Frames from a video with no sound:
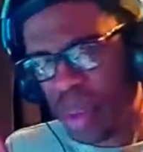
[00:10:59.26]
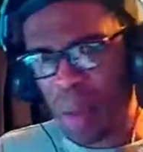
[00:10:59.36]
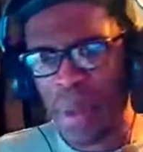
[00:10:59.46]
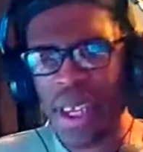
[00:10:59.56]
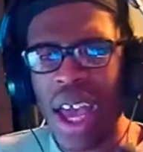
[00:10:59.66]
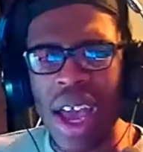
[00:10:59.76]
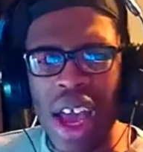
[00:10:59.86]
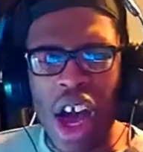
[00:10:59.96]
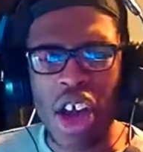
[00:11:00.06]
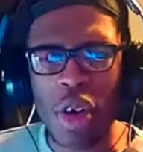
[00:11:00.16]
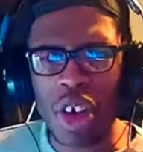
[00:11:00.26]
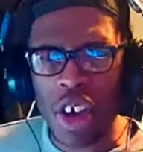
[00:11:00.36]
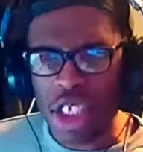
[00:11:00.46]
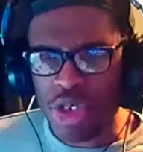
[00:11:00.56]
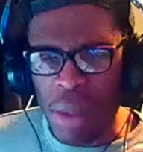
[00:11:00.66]
But yeah, I know I
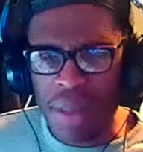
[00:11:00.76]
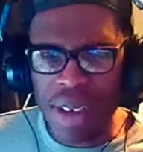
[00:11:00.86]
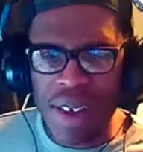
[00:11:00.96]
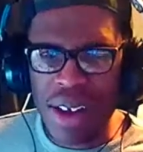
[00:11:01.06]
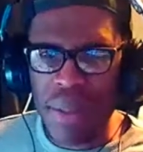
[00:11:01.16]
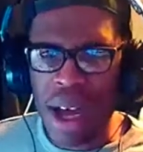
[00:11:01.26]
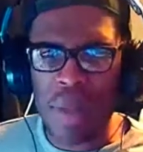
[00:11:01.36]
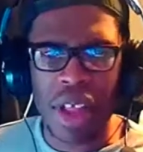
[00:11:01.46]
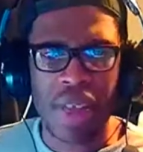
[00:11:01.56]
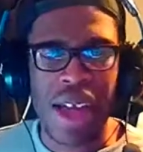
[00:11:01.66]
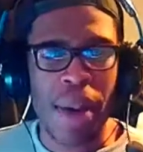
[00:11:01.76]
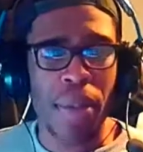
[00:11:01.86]
kind of scrambled around about like that,